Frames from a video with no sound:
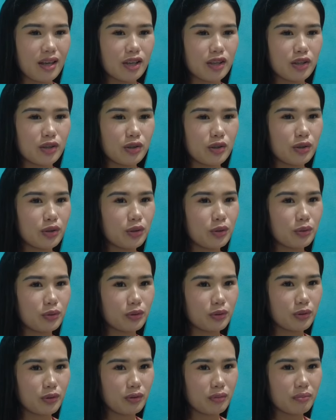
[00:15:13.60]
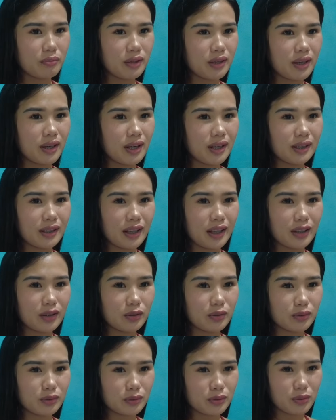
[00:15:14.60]
you don't know me and I
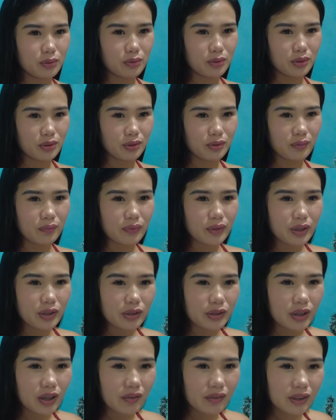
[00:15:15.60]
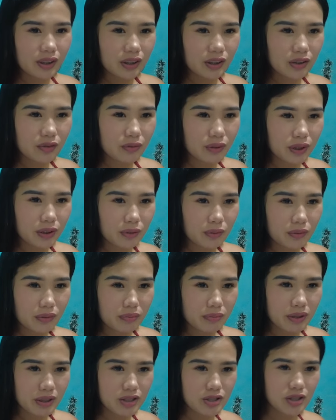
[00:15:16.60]
don't know you. You have a lot of wonderful
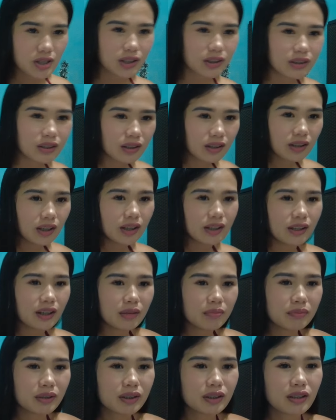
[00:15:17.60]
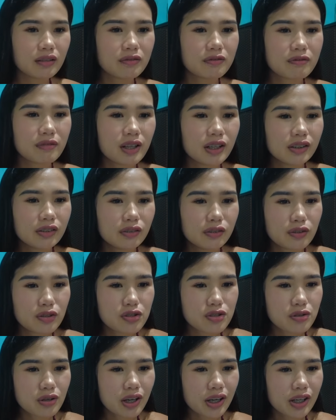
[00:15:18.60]
mixed channel, and I'm not afraid to
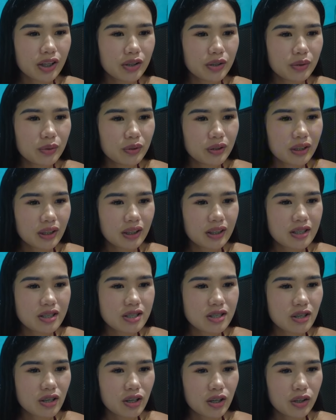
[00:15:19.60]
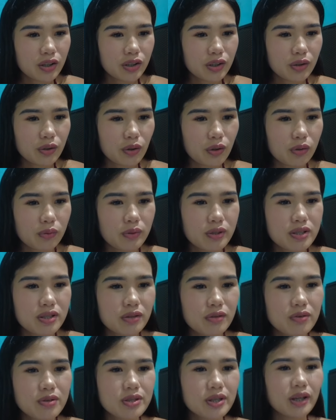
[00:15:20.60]
try new things. You're always
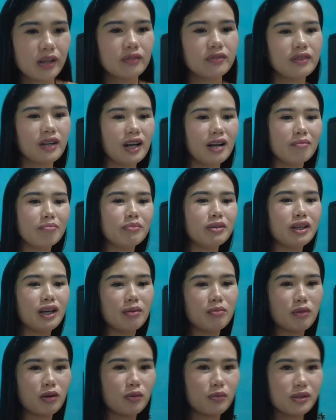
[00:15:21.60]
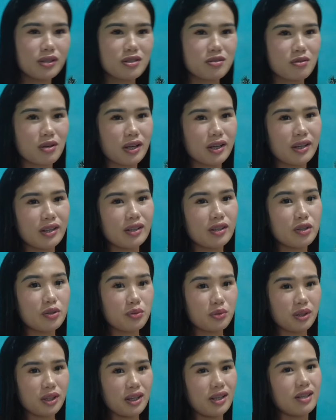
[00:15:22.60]
yourself. Me, I'm always trying new
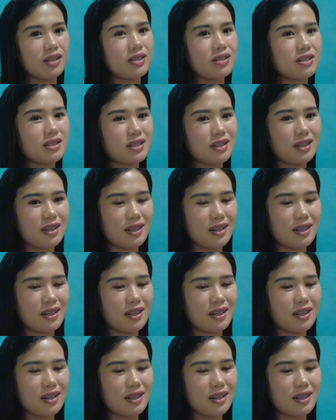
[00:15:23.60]
things,